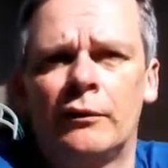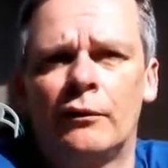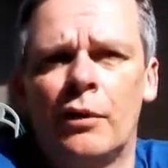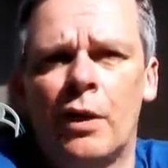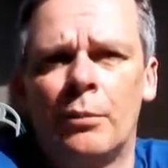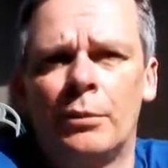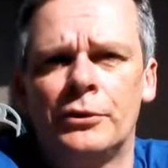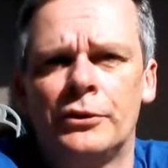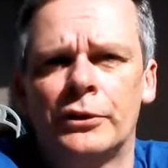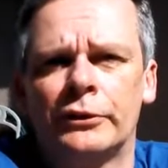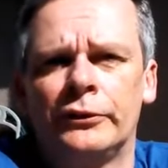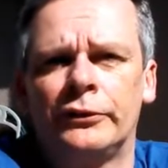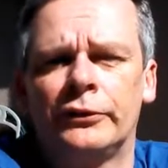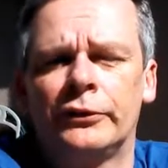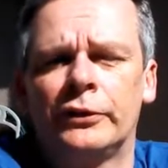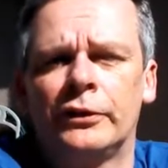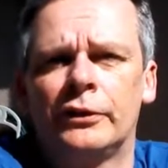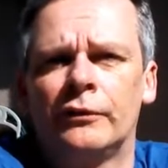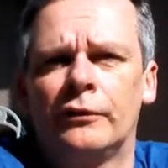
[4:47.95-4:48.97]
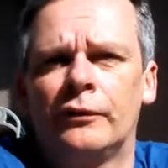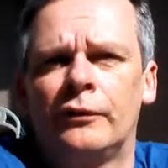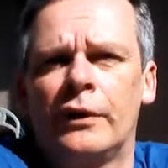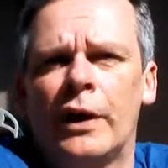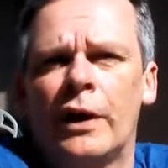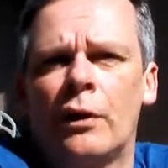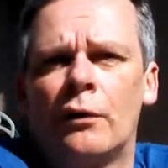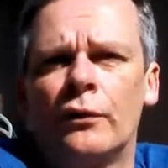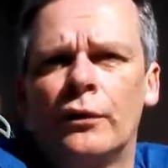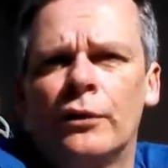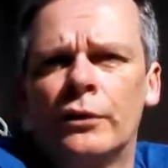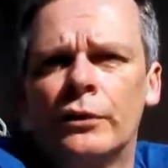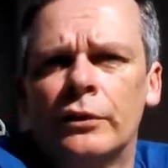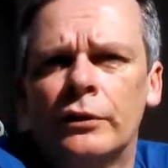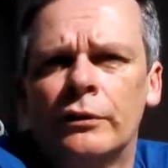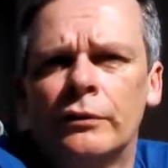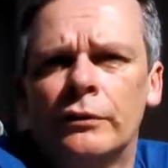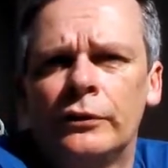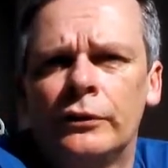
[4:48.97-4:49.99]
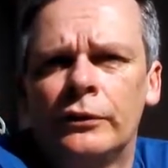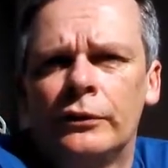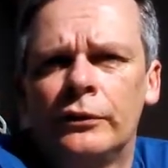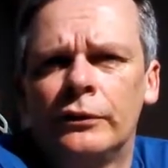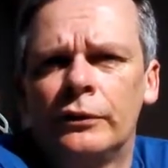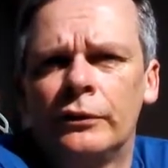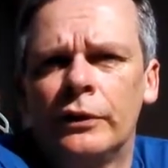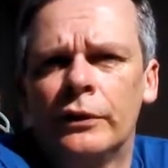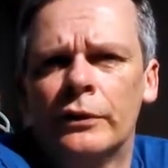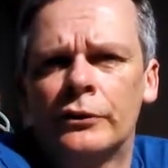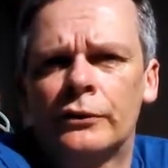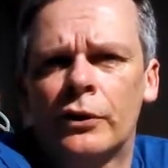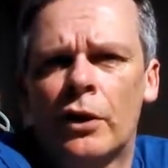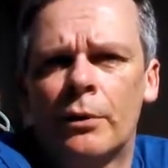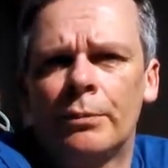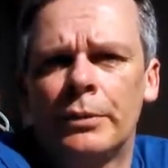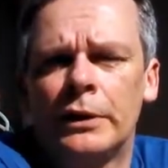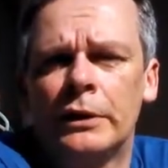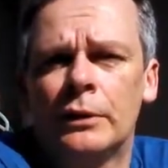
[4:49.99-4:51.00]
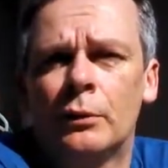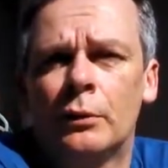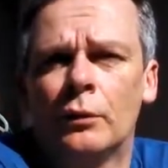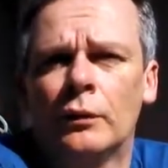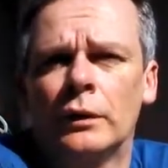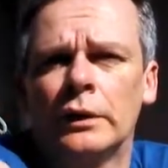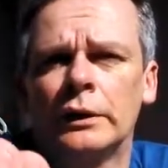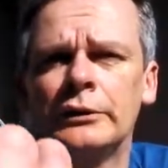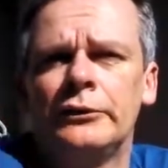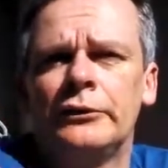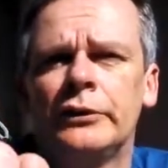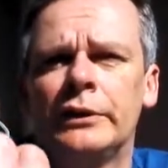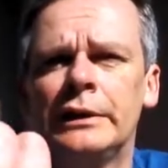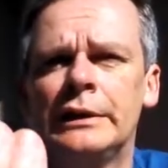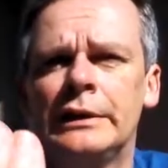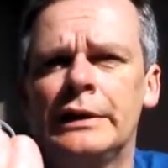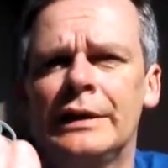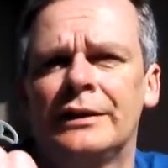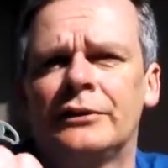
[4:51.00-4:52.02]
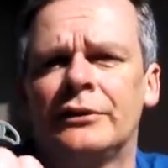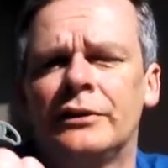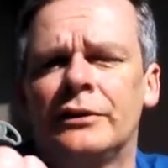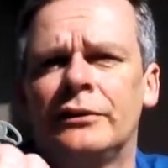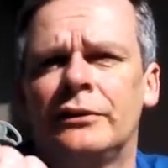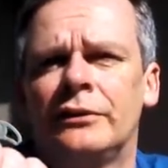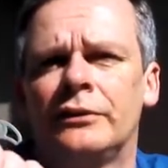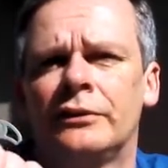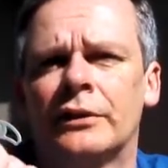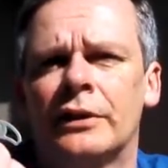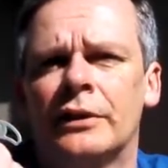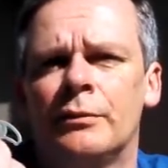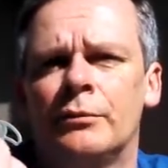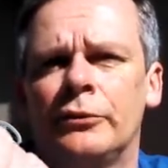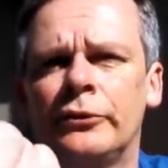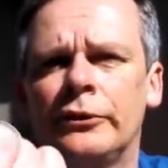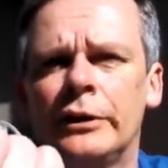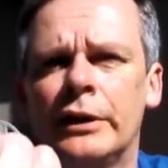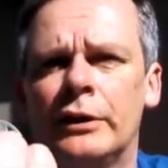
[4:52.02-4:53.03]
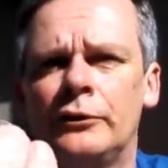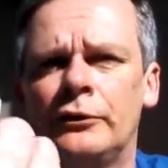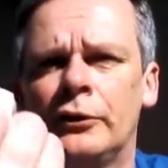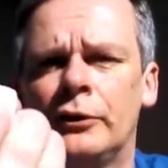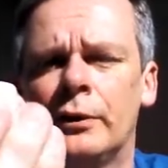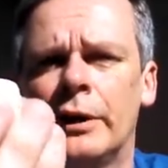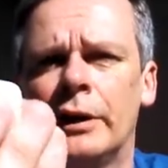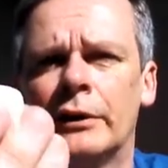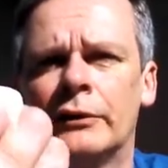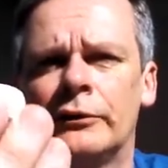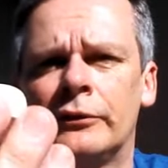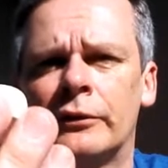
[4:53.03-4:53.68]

rubber disc valve in the top here will release any excess CO2 out.